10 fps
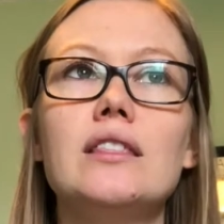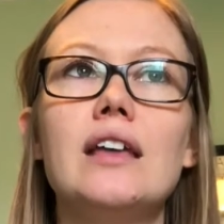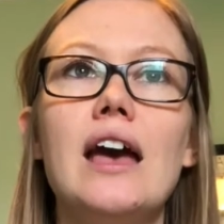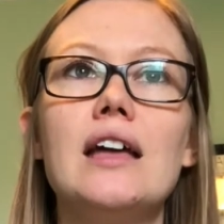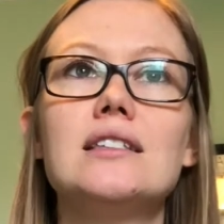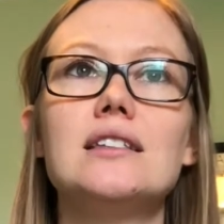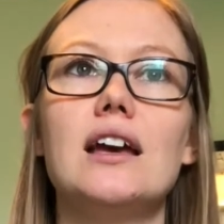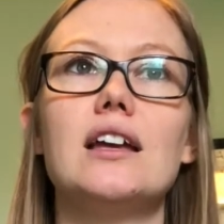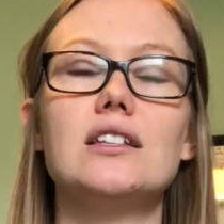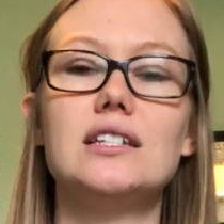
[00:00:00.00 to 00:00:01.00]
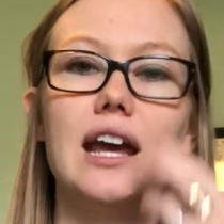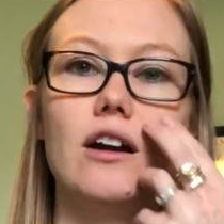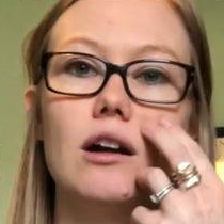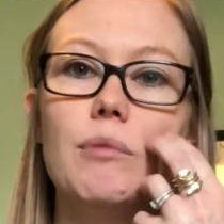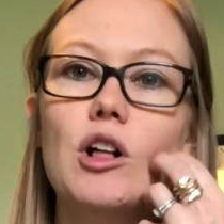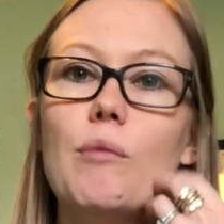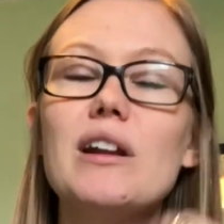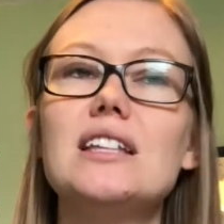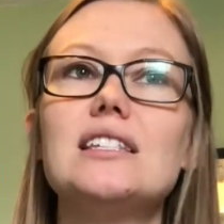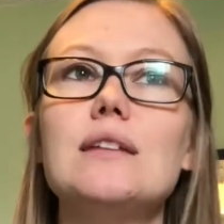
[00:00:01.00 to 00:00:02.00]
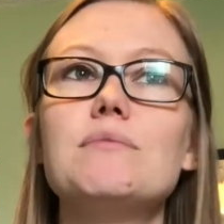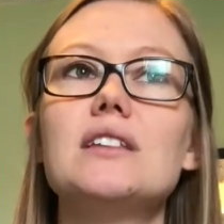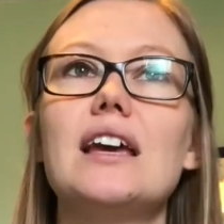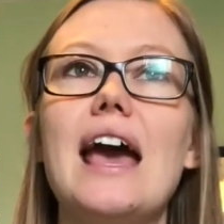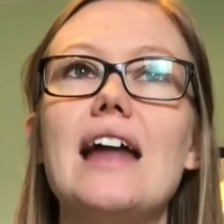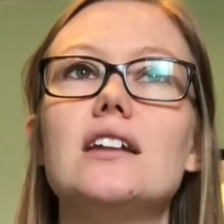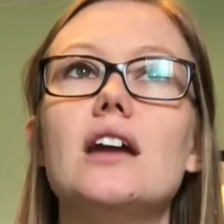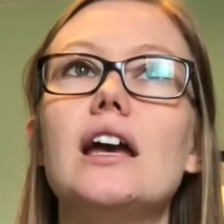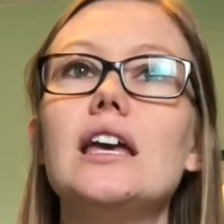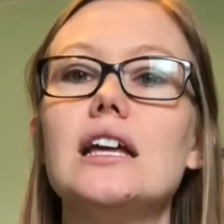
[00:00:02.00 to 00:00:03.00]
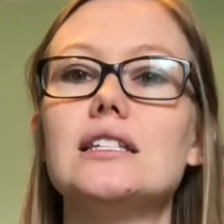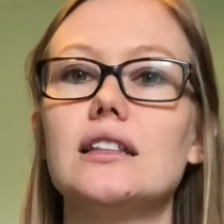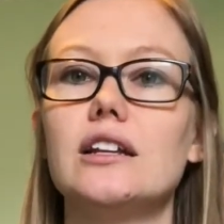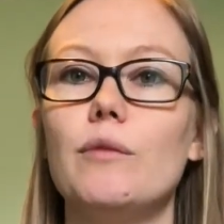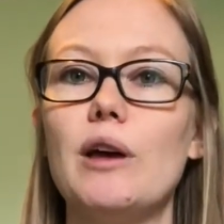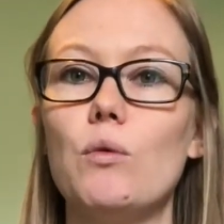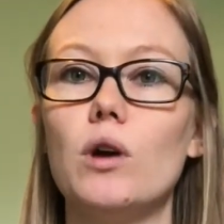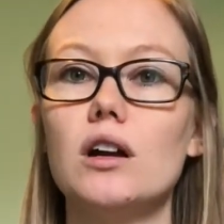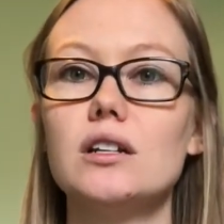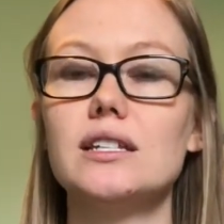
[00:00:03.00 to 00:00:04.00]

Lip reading: that it's like terrible, but it seems like at night it's a little bit worse,